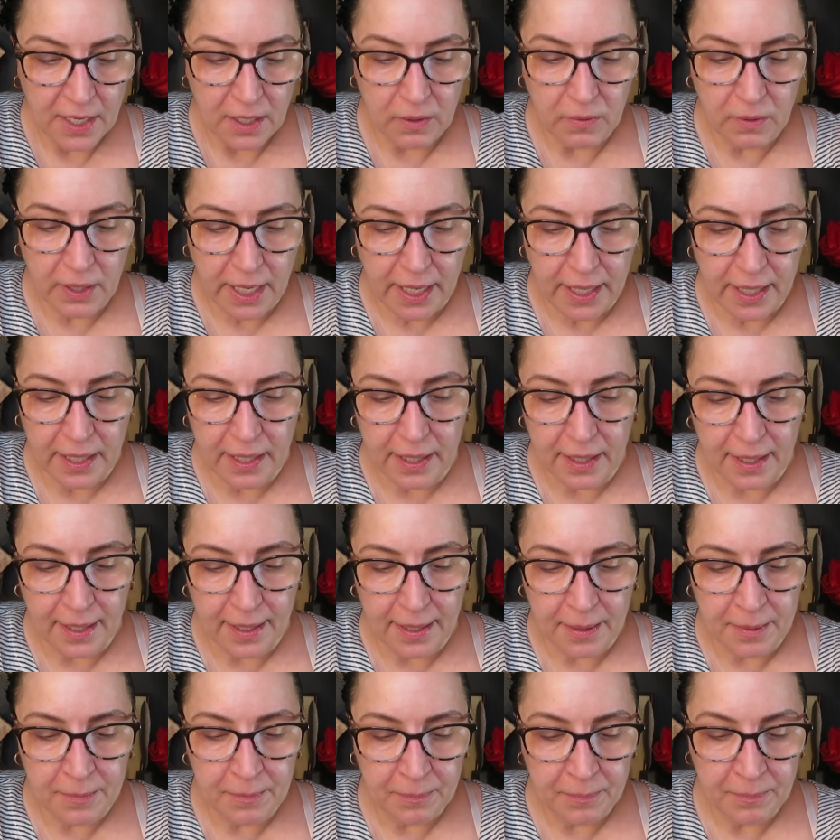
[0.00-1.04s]
Okay,
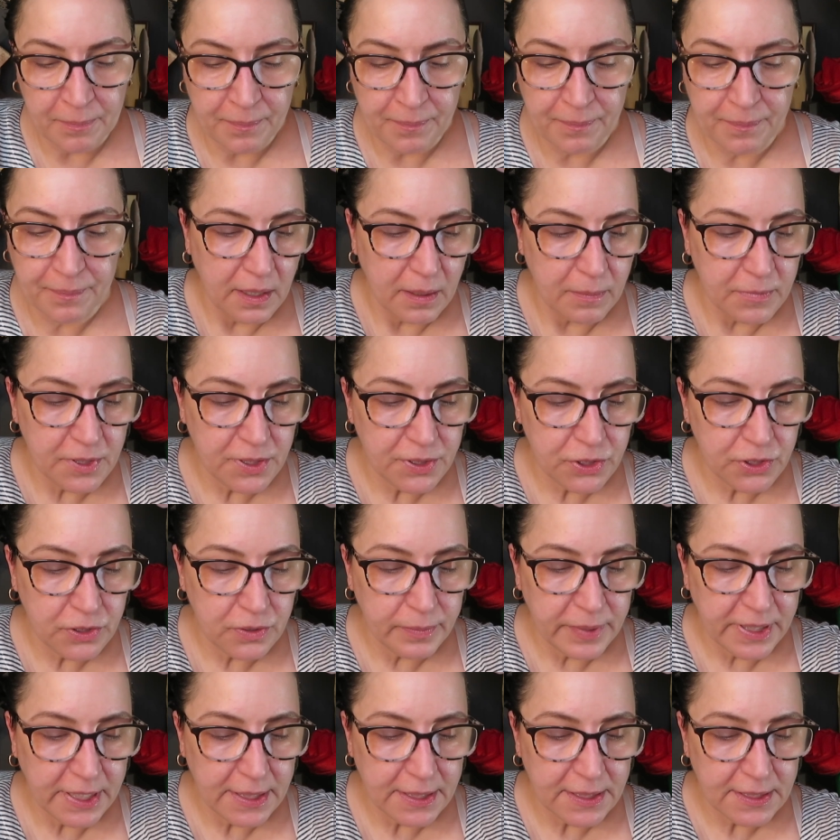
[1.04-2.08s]
I'm
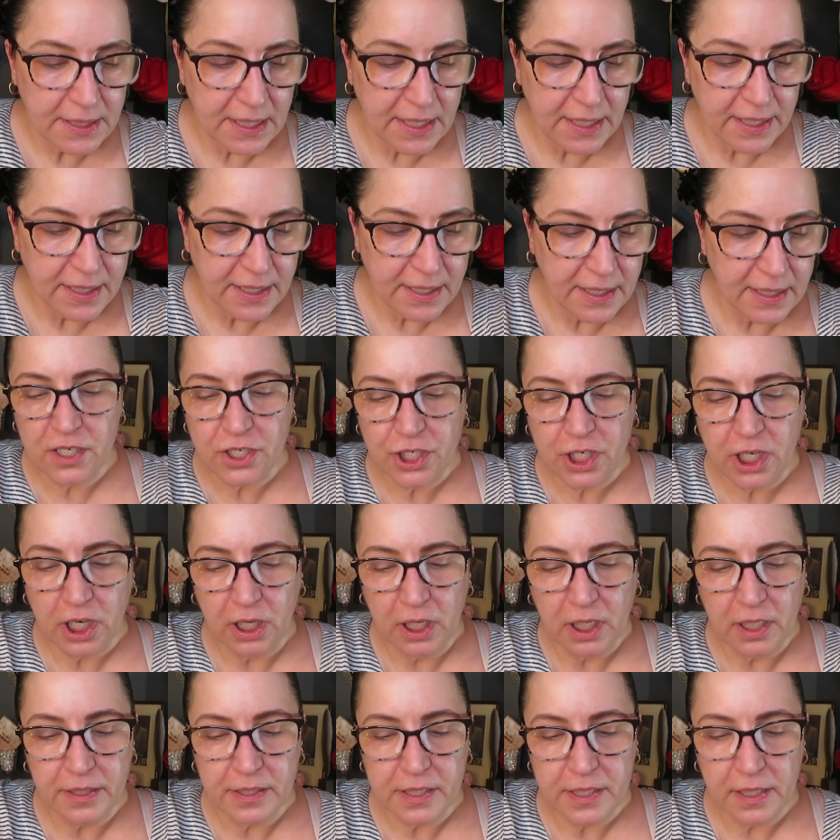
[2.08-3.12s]
assuming it's like
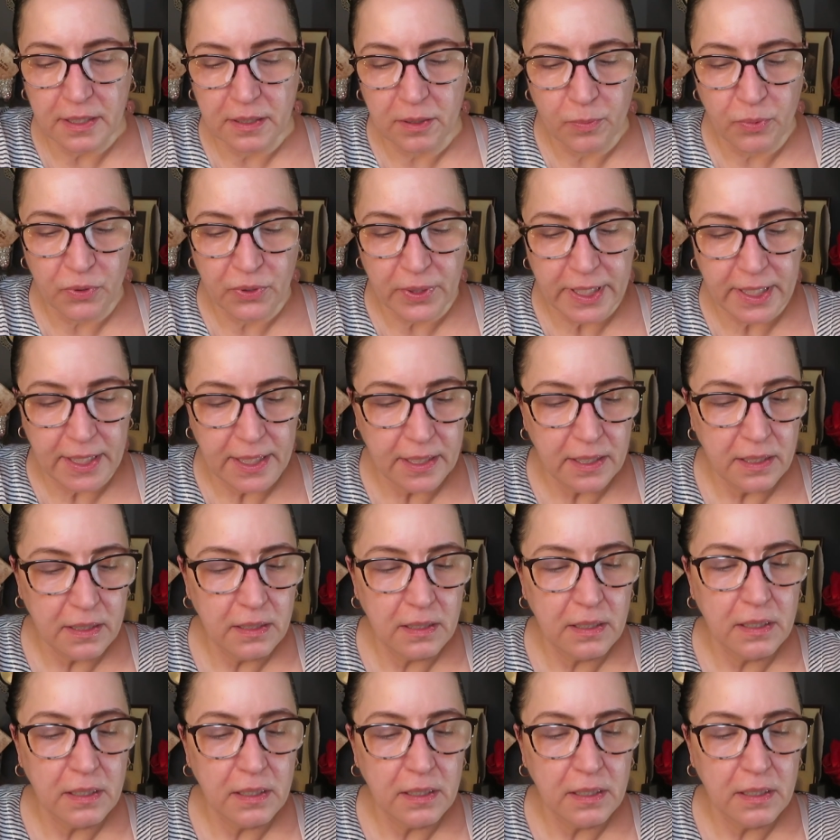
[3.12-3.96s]
Charlotte Tilbury.